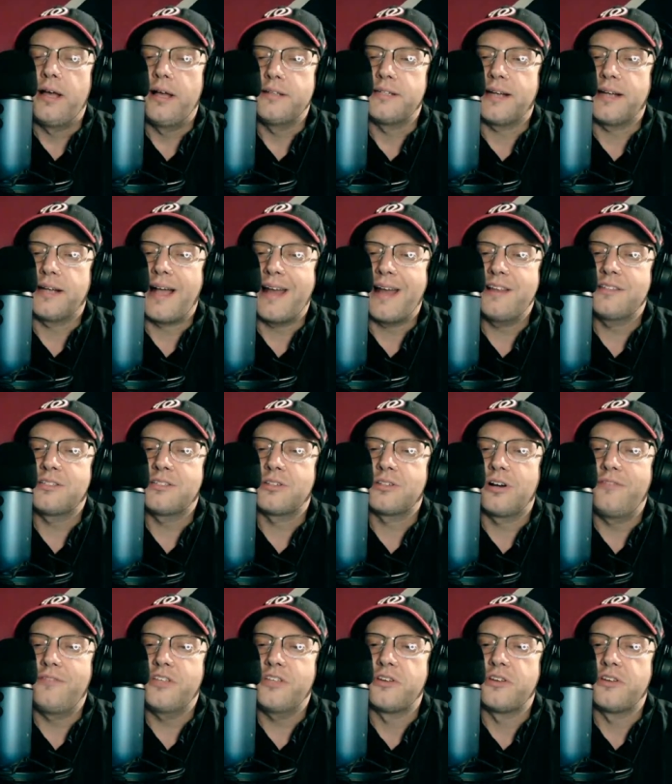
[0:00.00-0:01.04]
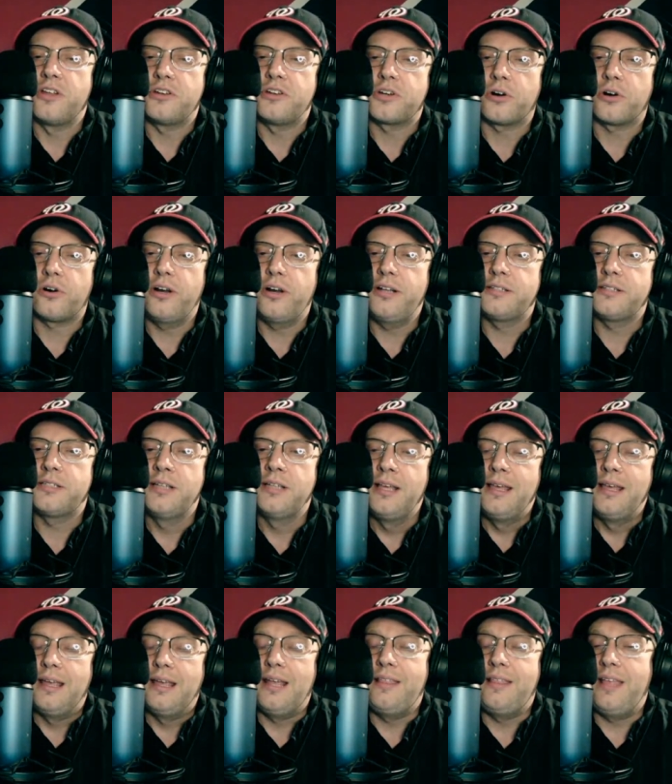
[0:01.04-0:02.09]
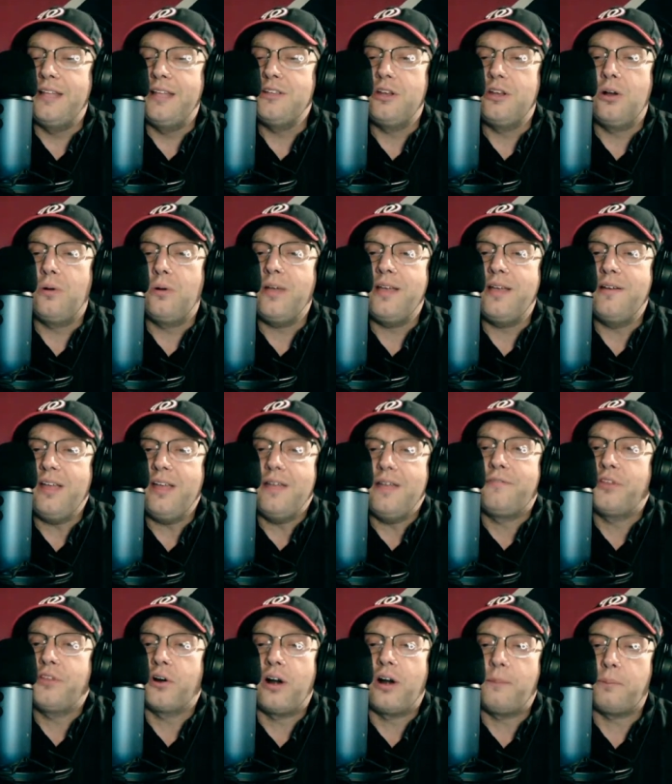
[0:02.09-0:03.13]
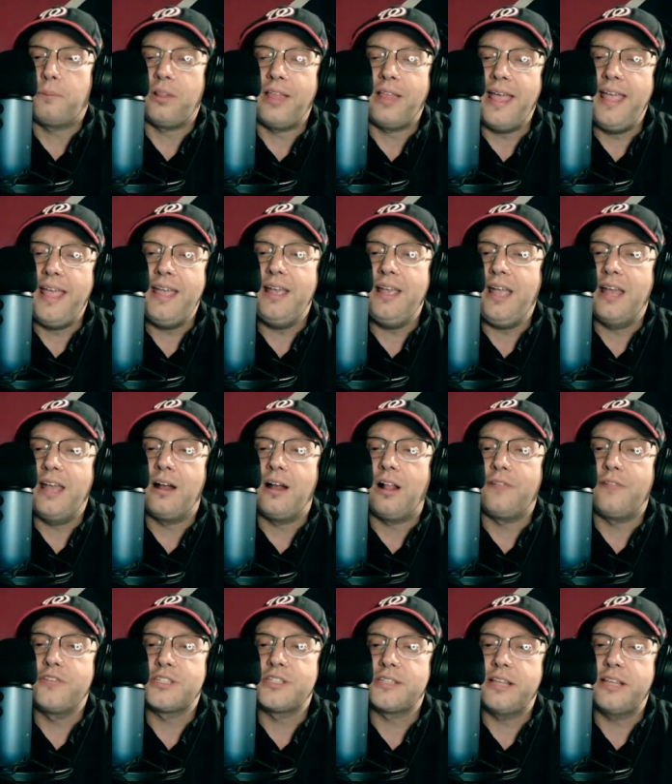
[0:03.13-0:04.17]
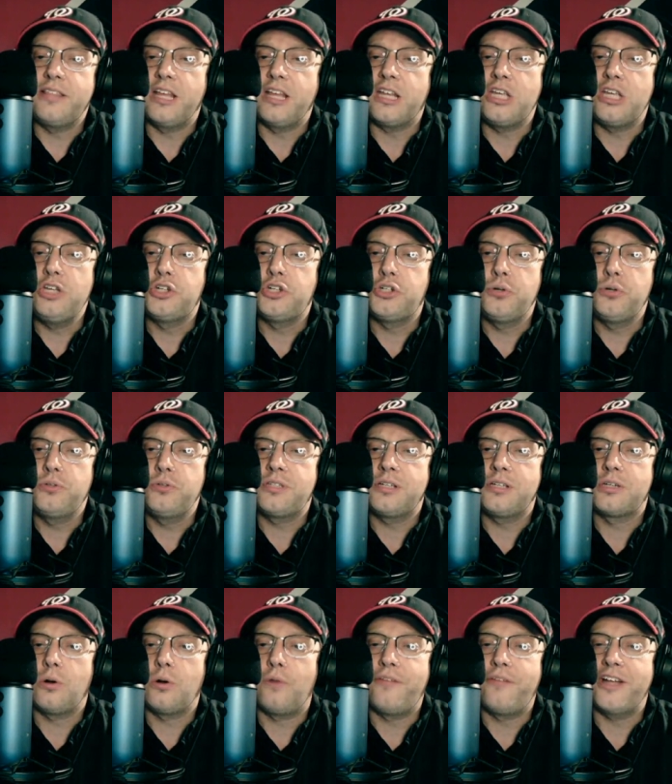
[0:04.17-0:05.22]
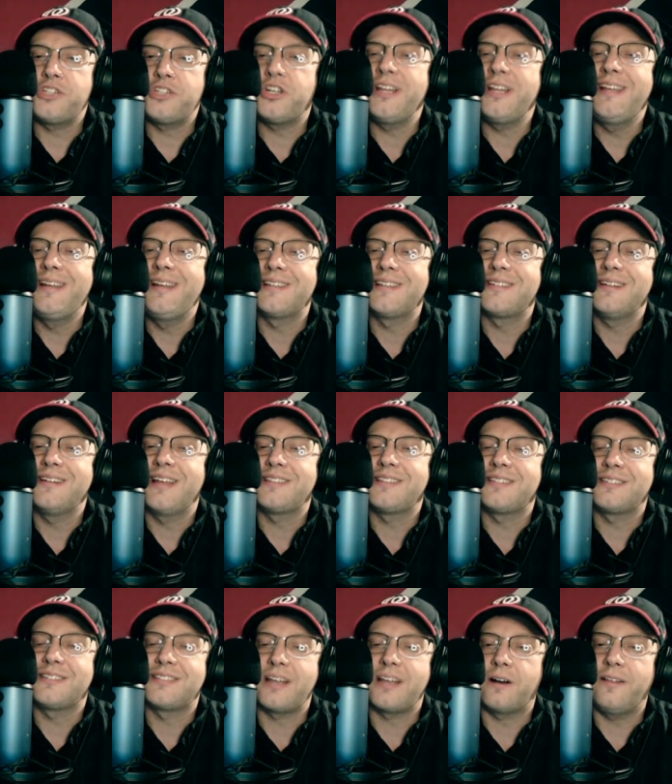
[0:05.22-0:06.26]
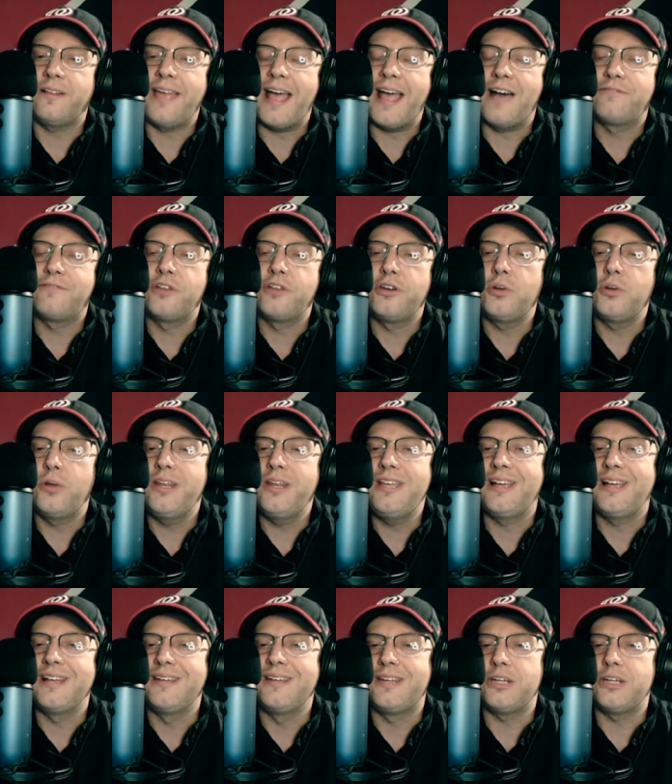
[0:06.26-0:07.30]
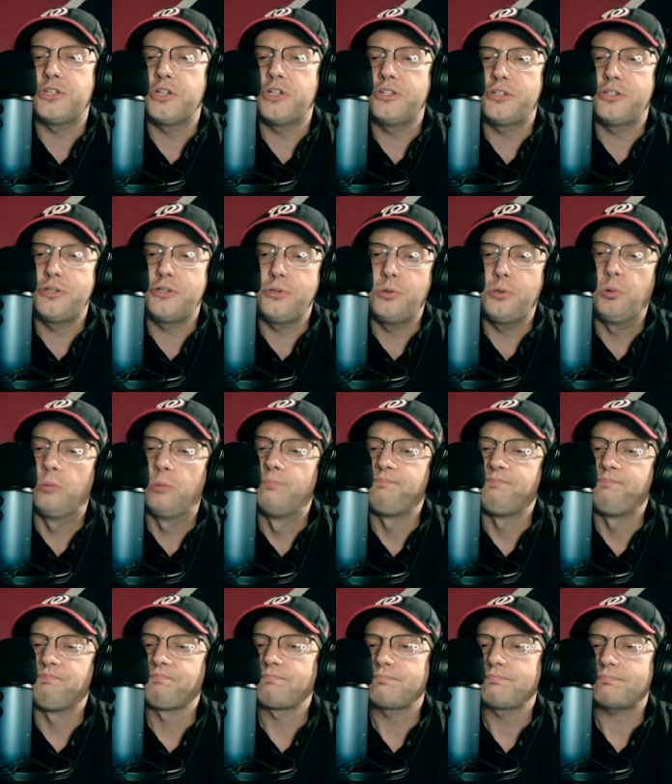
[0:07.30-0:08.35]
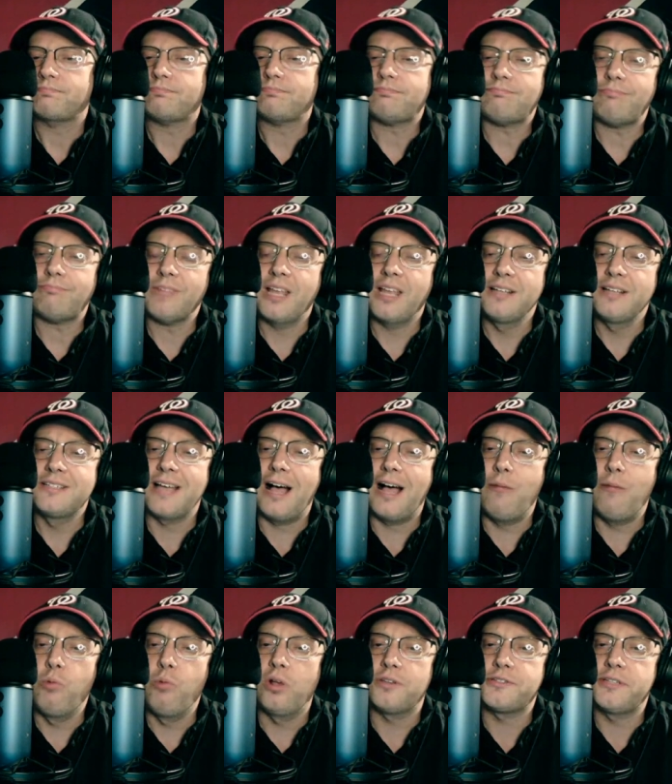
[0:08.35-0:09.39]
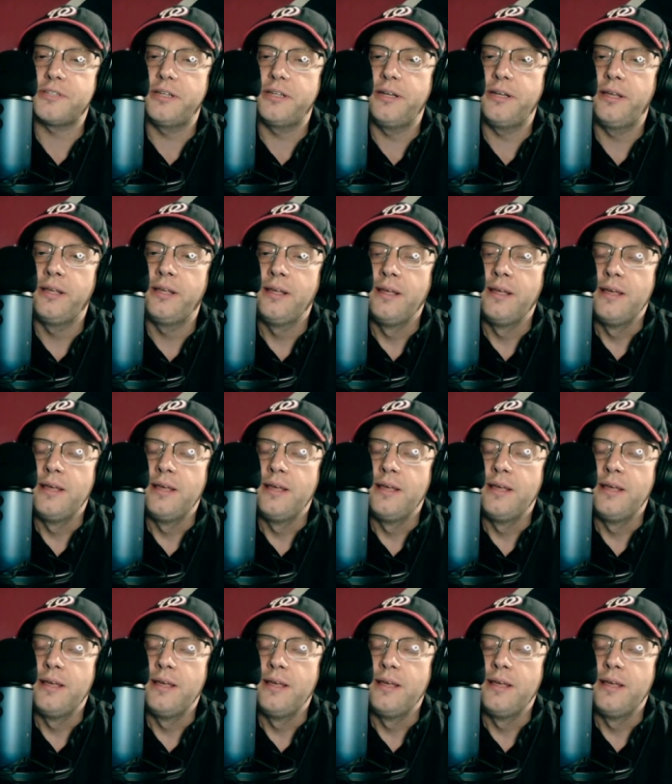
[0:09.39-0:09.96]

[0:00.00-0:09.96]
to kind of serve as a deterrent. And then, if they're up playing and all of a sudden that he shoots it to Ovechkin, he doesn't necessarily have to do it. He could dish it to Tom Wilson,